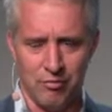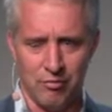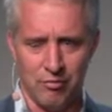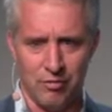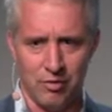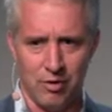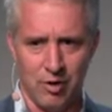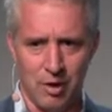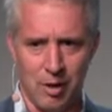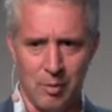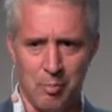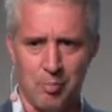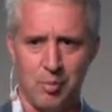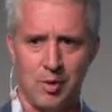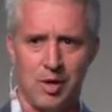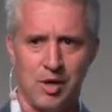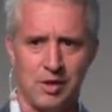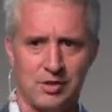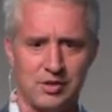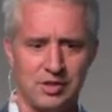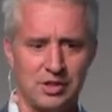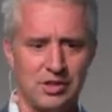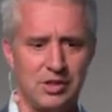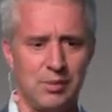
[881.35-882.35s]
a
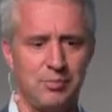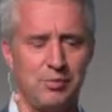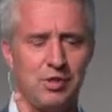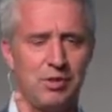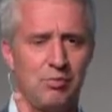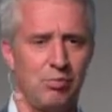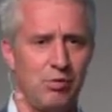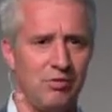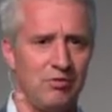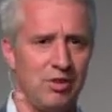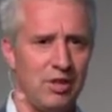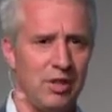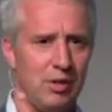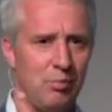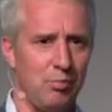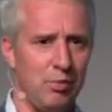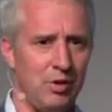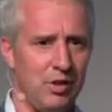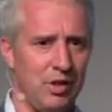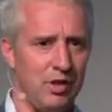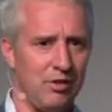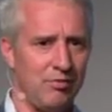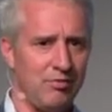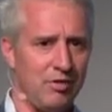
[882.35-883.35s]
partnership that we really
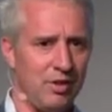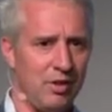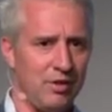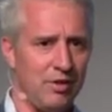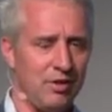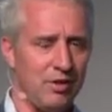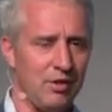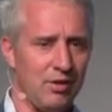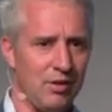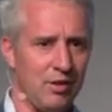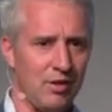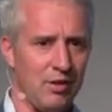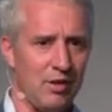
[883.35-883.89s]
believe in,